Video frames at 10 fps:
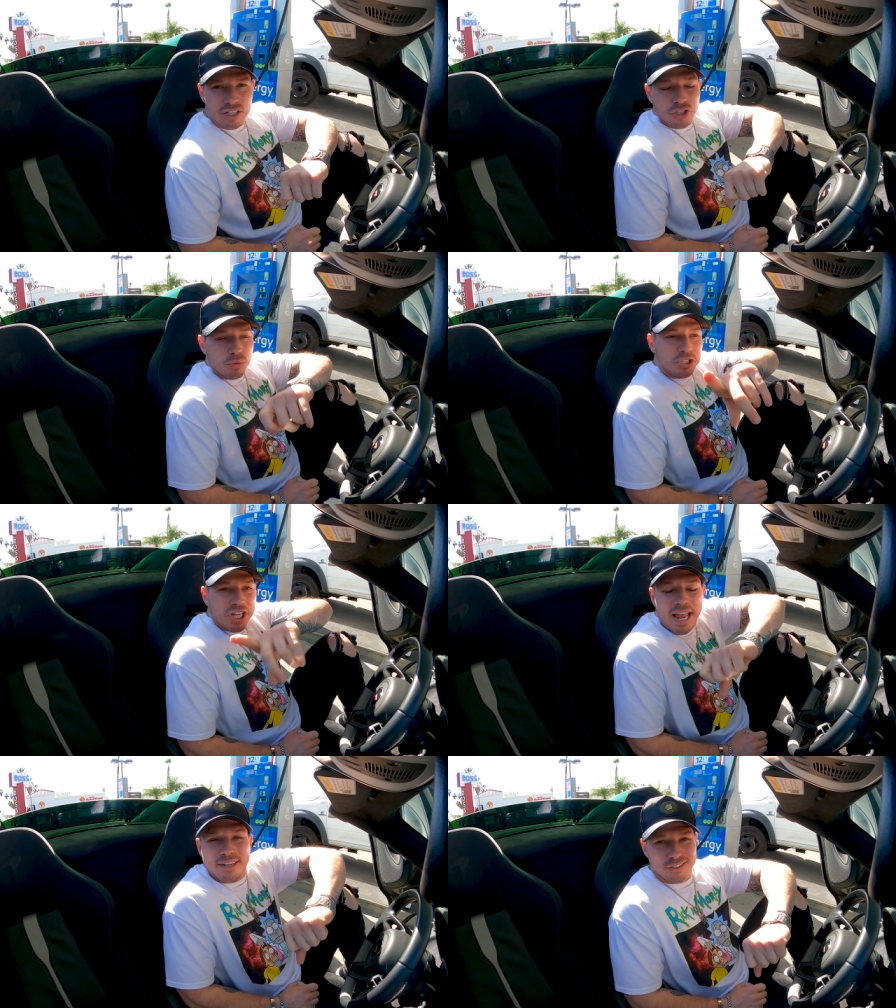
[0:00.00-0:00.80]
is you
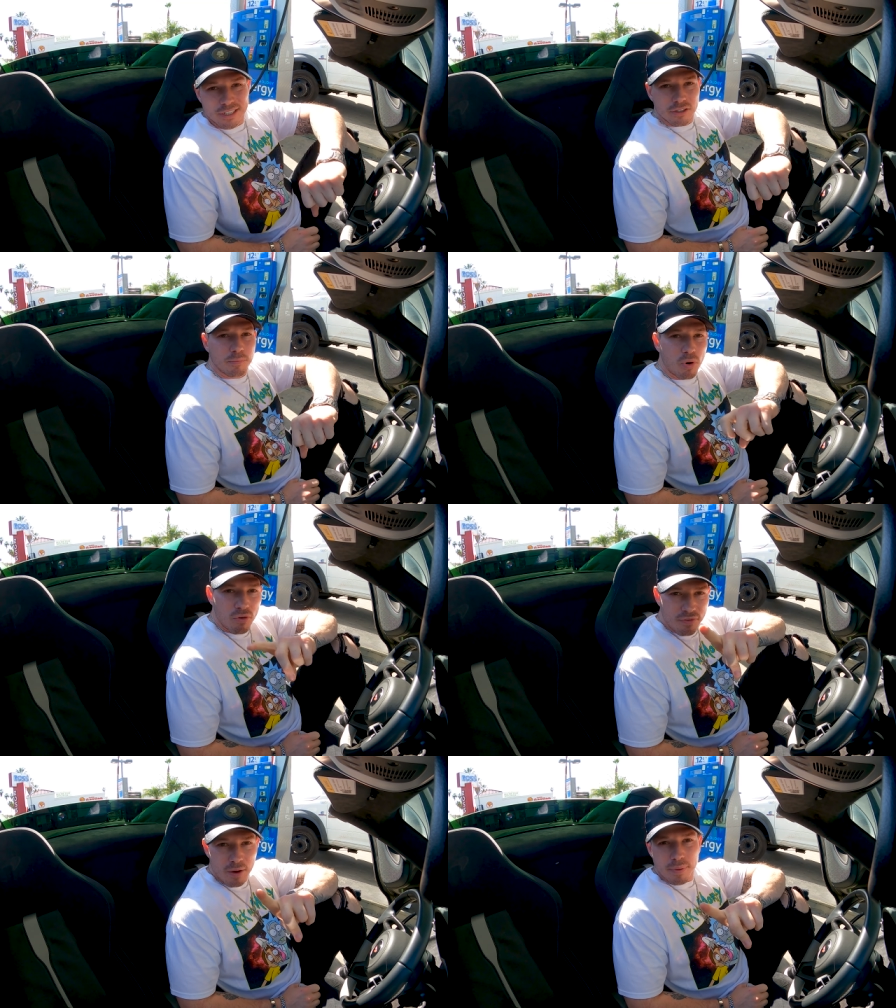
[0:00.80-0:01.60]
changing the
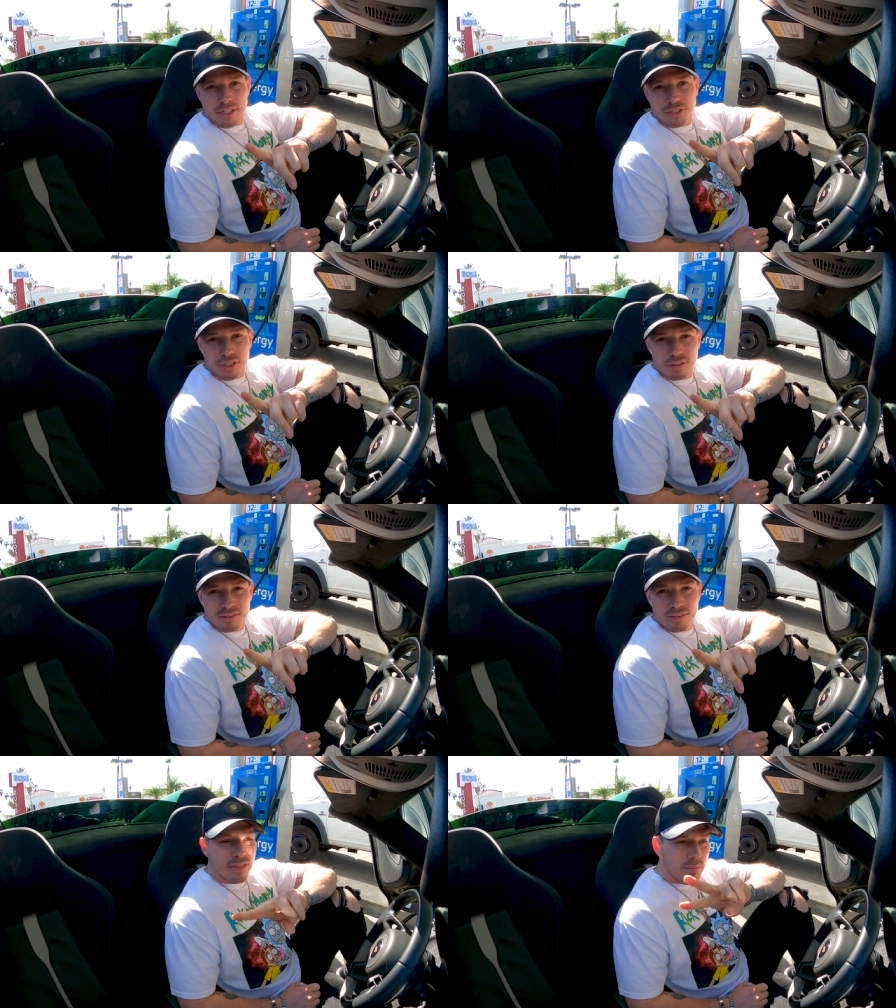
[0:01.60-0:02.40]
profile picture
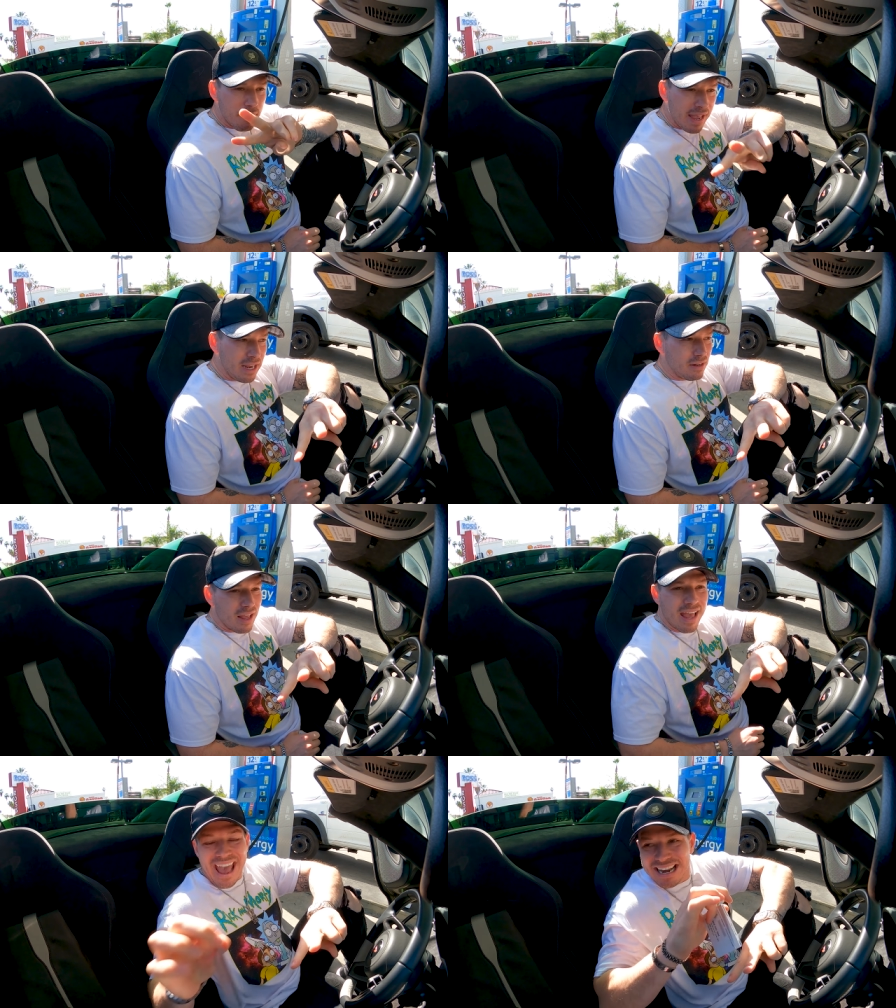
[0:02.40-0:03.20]
and the main
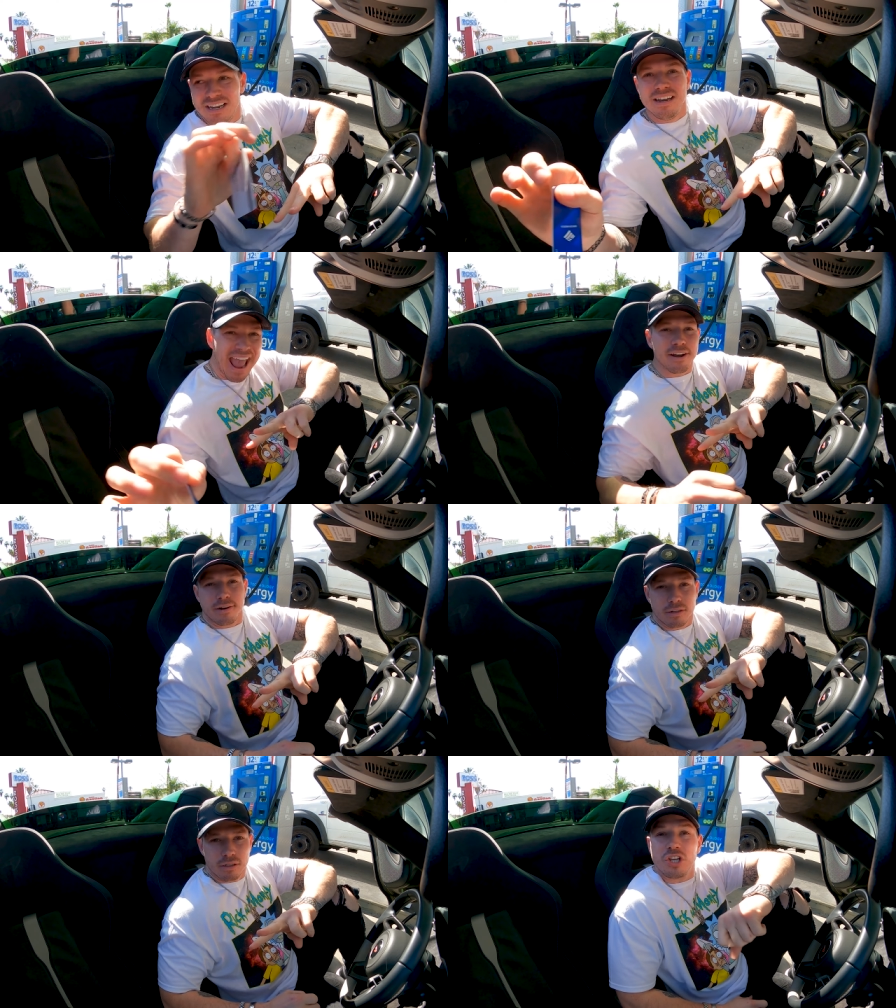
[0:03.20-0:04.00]
head
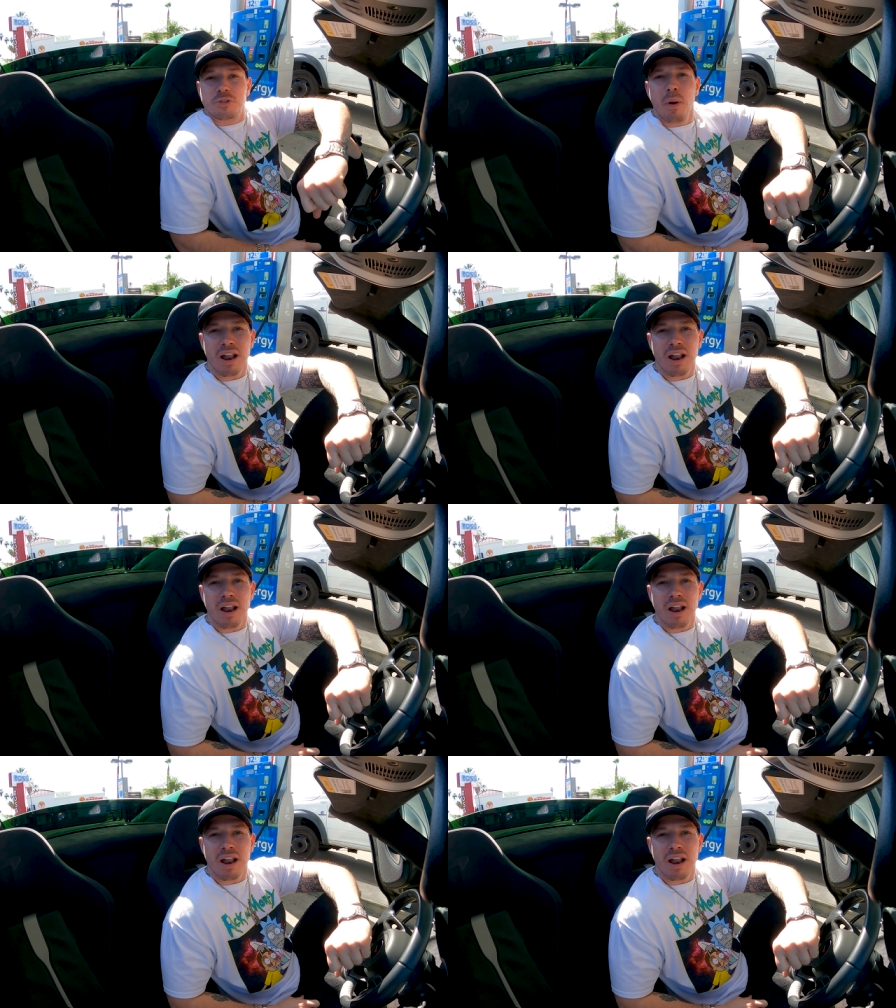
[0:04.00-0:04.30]
banner on your